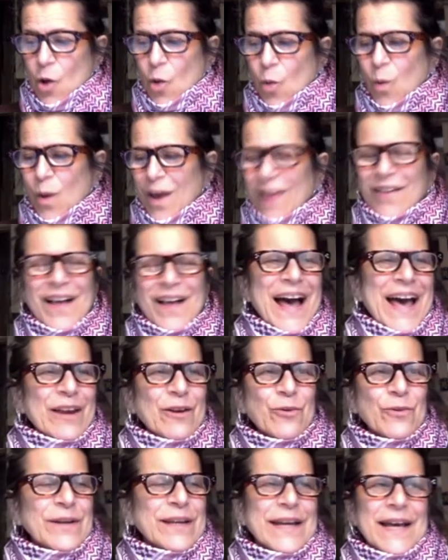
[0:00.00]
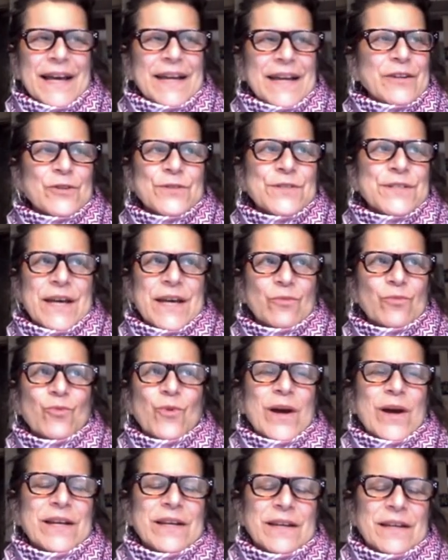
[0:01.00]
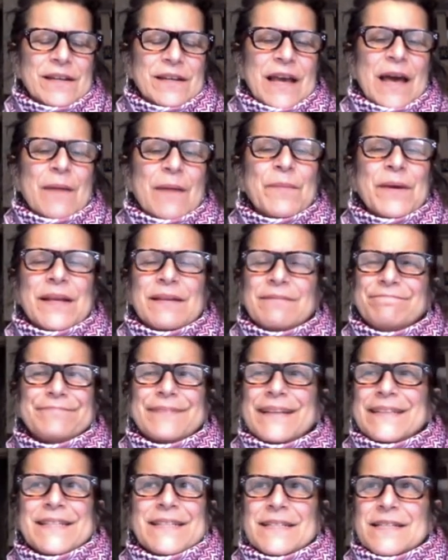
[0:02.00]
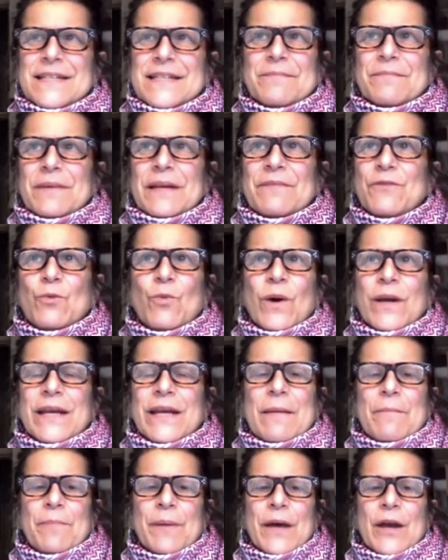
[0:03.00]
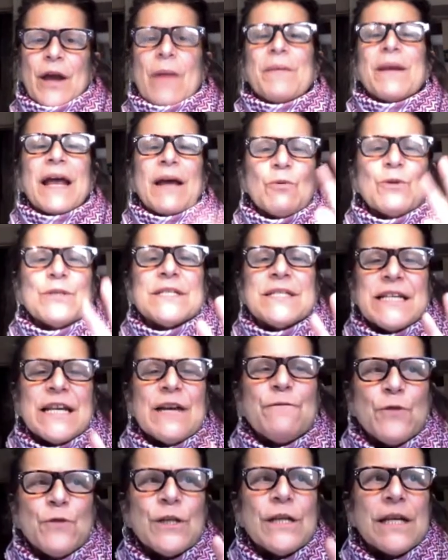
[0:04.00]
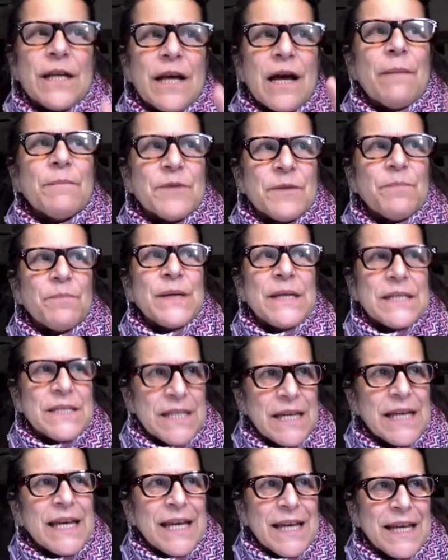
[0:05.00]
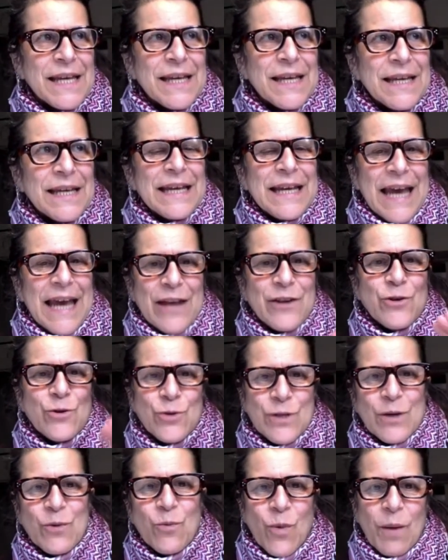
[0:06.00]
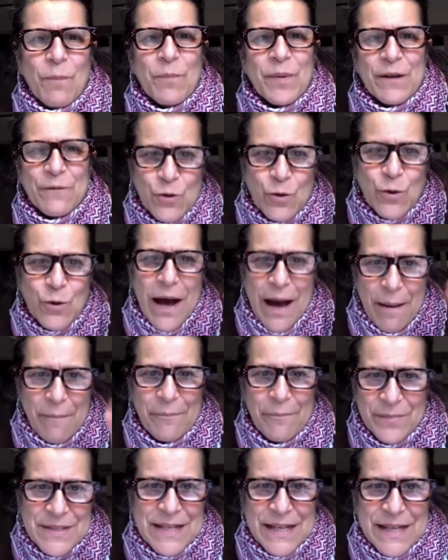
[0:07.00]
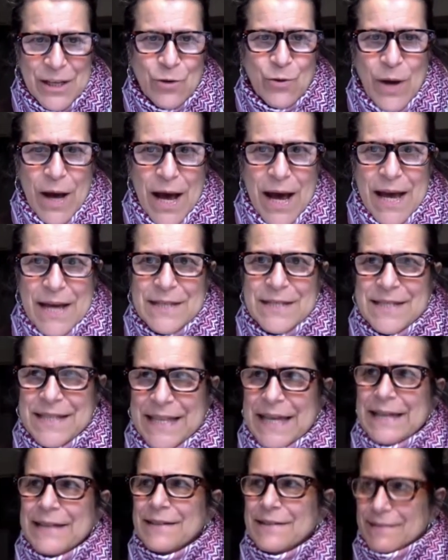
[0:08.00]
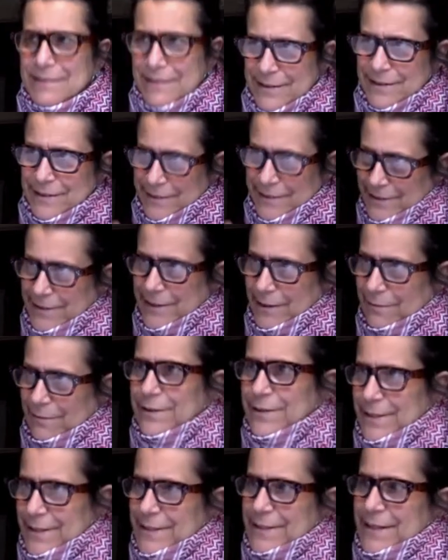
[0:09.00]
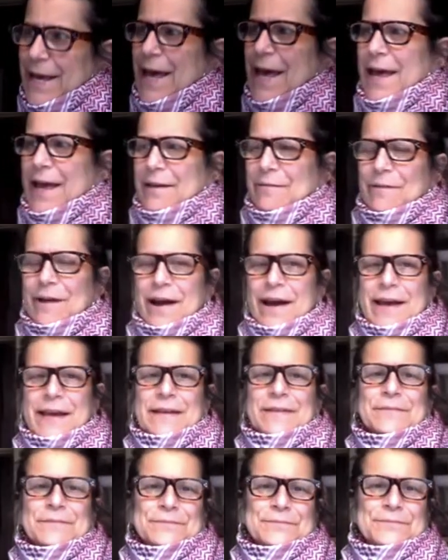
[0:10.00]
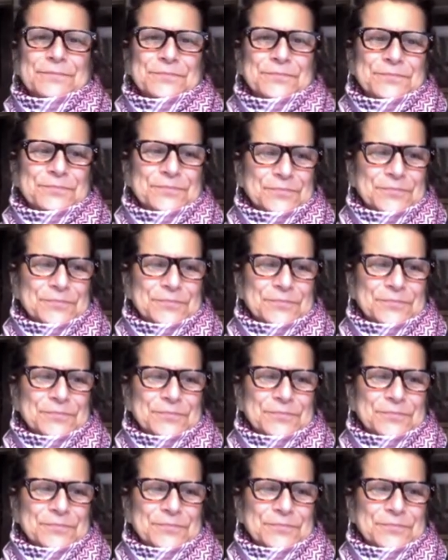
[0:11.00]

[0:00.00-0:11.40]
Well, I don't understand why. I mean, it just doesn't. If you want to get back, I mean, I would see if you didn't come to PT and you didn't want. But if you come to you guys, then Do what you say, right?